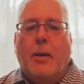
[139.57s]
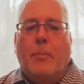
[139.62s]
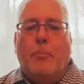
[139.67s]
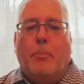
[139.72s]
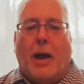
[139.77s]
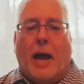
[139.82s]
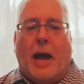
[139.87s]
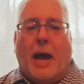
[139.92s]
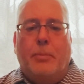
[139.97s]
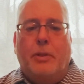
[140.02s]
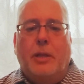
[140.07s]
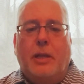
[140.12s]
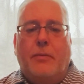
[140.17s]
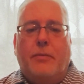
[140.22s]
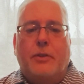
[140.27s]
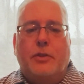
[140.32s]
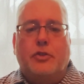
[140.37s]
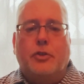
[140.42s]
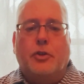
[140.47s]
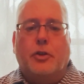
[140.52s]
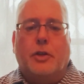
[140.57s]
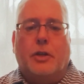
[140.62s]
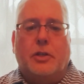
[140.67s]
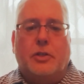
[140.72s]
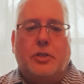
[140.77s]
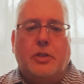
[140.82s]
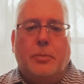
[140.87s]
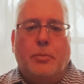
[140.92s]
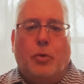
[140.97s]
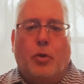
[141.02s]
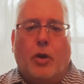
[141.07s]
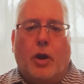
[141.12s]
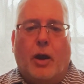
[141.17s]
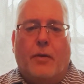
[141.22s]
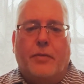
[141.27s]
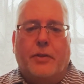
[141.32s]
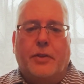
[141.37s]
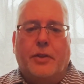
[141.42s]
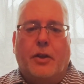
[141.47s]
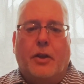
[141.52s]
My belief is you're going to see more
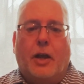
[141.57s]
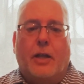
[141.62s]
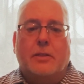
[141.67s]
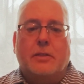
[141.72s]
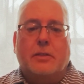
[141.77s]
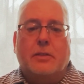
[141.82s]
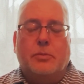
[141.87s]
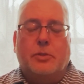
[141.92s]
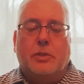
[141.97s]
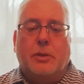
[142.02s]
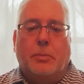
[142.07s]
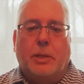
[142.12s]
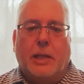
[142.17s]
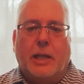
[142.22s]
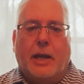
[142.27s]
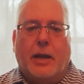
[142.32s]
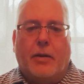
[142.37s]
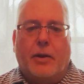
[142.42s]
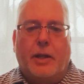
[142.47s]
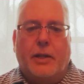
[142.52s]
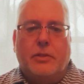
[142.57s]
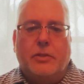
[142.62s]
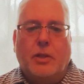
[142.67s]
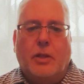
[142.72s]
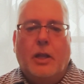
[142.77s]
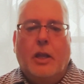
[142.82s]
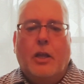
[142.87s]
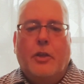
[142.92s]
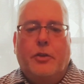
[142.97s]
often than not some similarities.